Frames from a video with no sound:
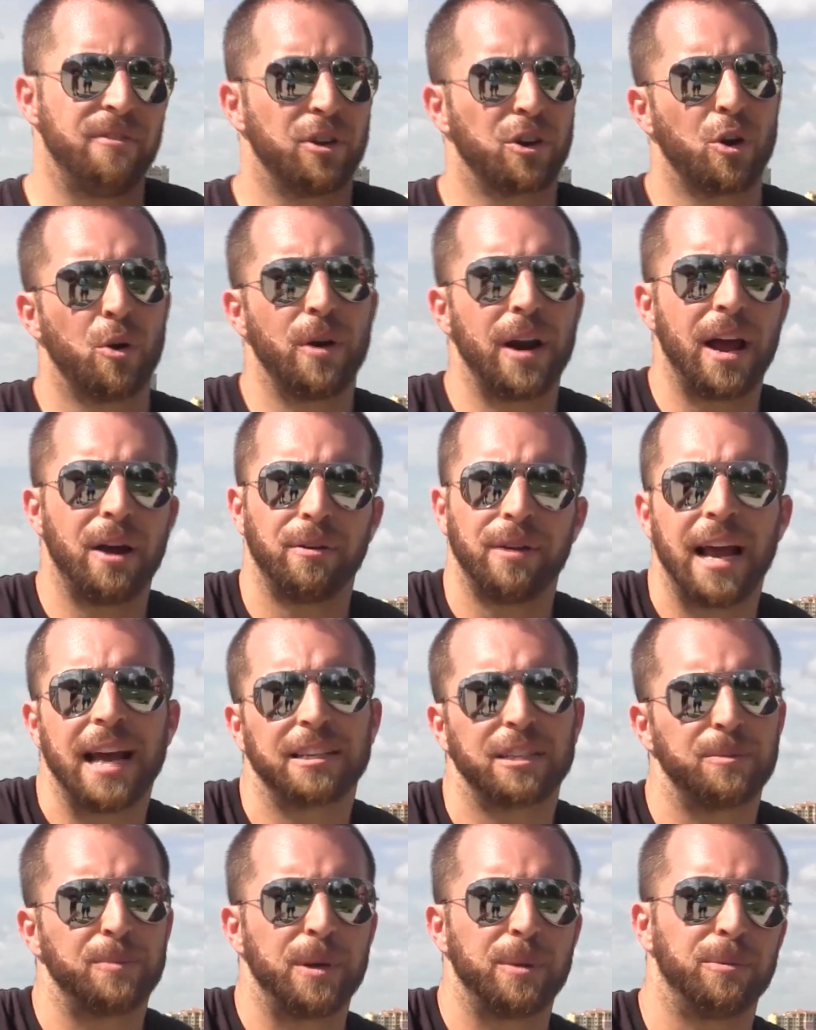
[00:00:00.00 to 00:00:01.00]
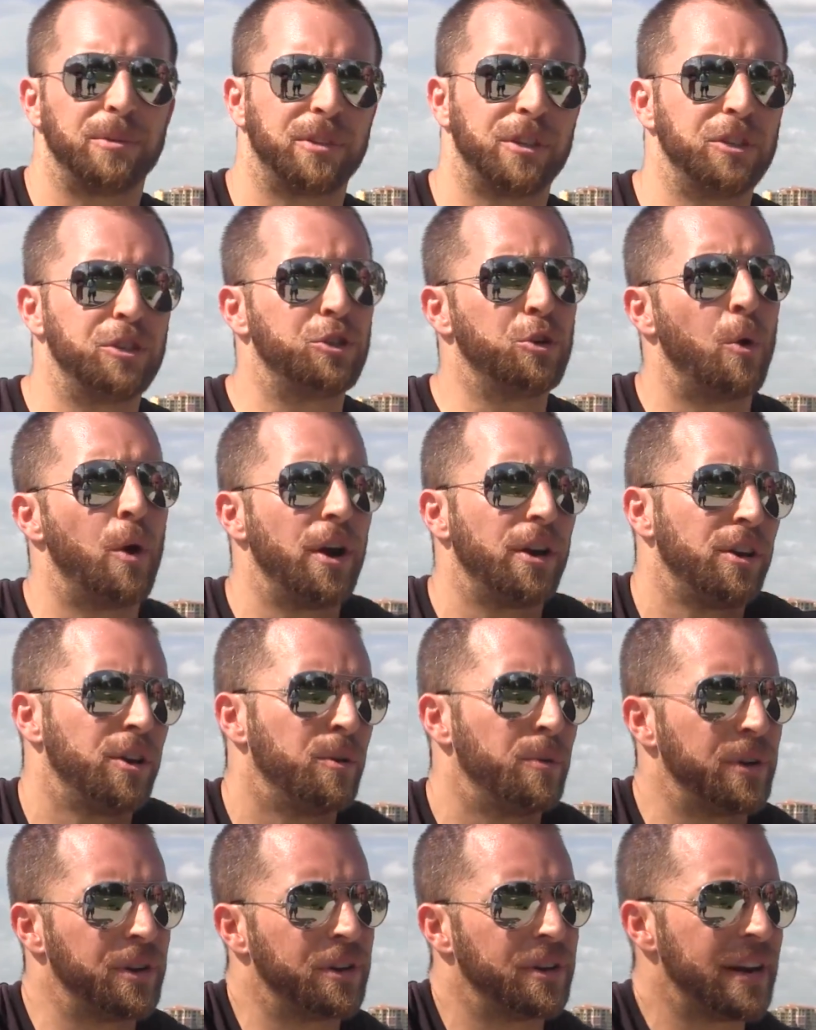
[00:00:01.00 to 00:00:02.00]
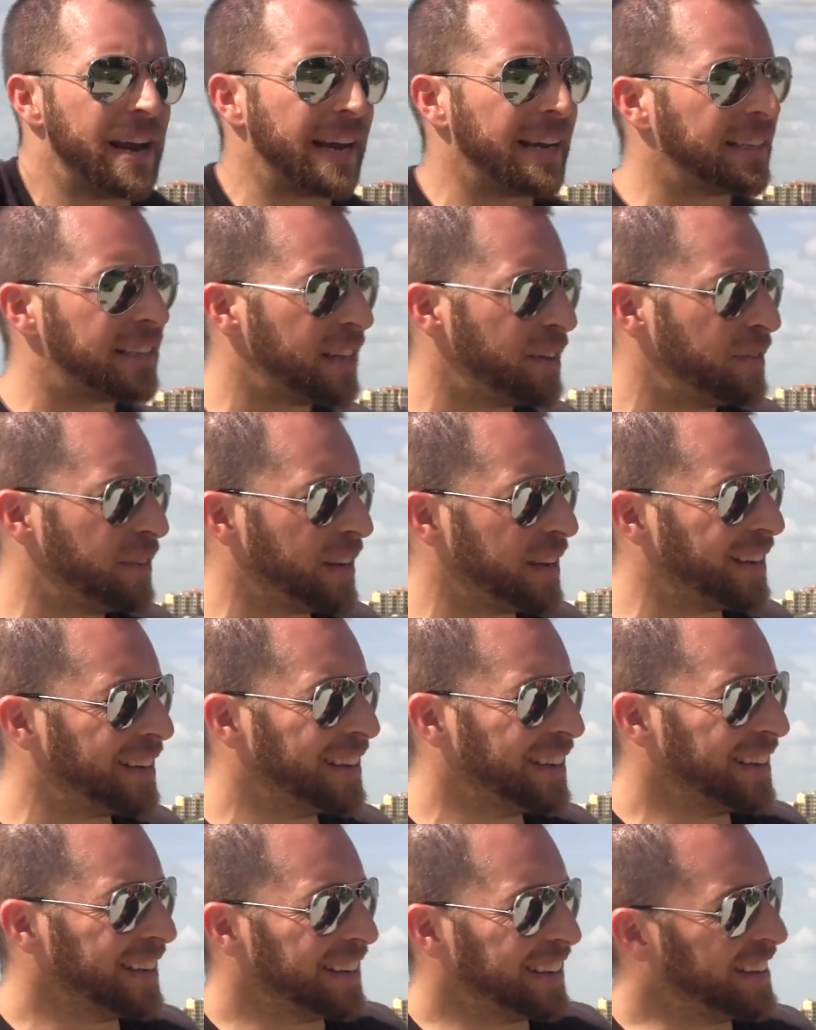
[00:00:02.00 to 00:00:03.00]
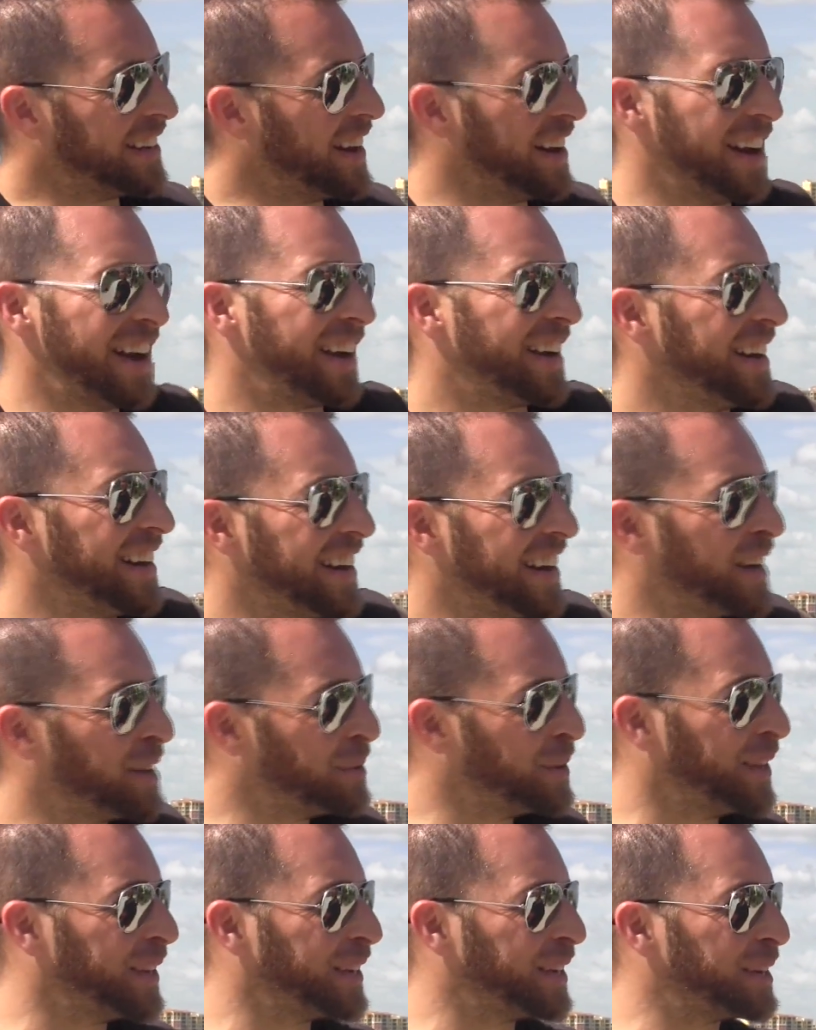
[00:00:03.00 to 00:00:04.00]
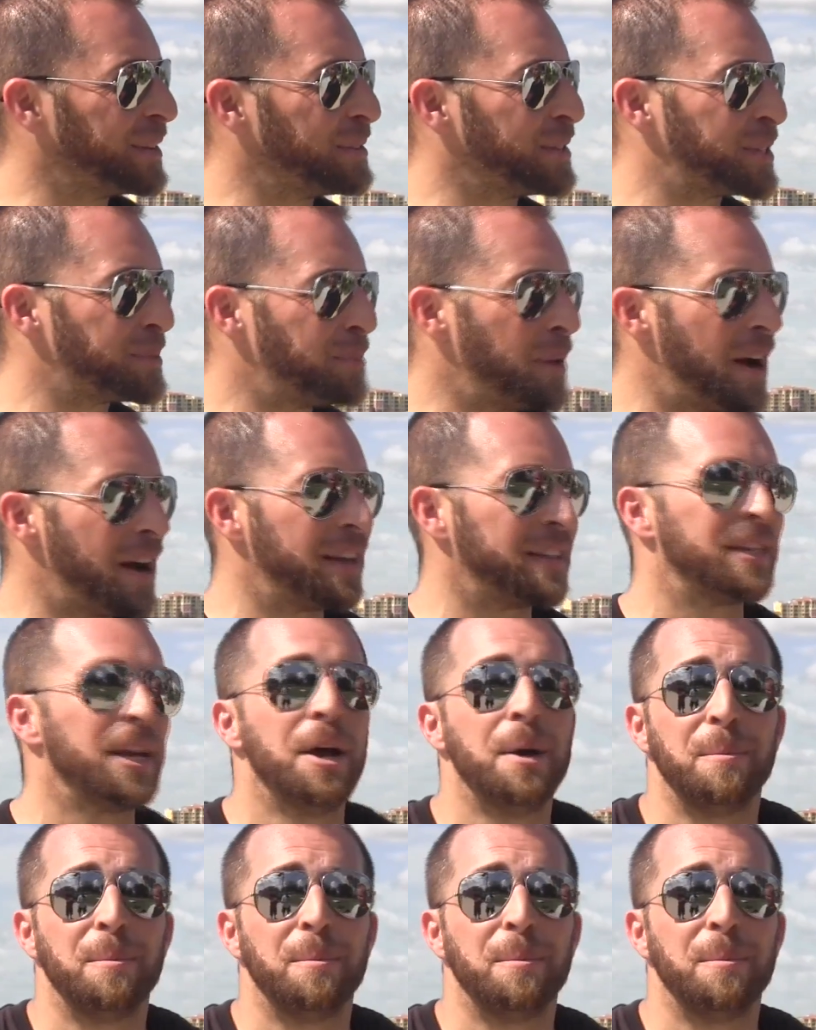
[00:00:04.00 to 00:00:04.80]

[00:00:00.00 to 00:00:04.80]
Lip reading: If you're going out and asking people to join you in your negativity, you're not going to get a really good response.